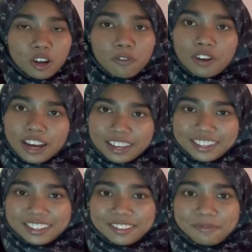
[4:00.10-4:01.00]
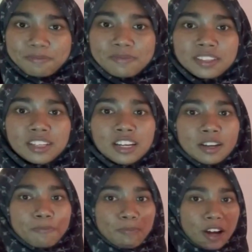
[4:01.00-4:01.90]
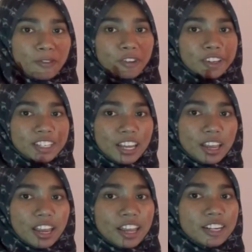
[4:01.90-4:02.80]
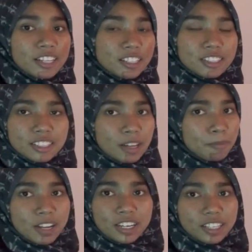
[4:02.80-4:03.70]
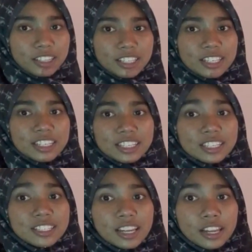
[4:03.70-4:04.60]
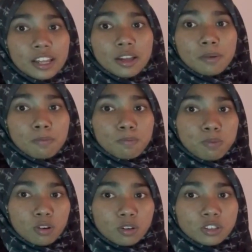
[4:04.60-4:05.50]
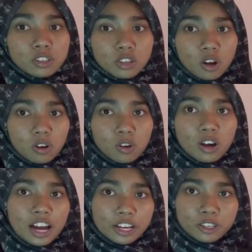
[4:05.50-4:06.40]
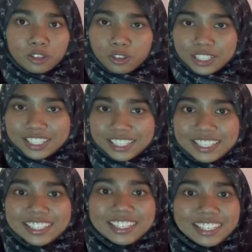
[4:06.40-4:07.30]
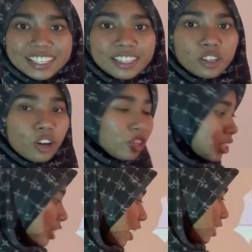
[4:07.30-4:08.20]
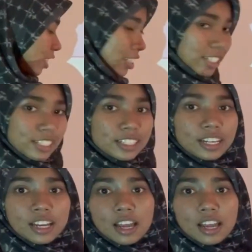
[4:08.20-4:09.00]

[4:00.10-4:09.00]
of iron. Apart from that, another similarity is that both saws are used in construction.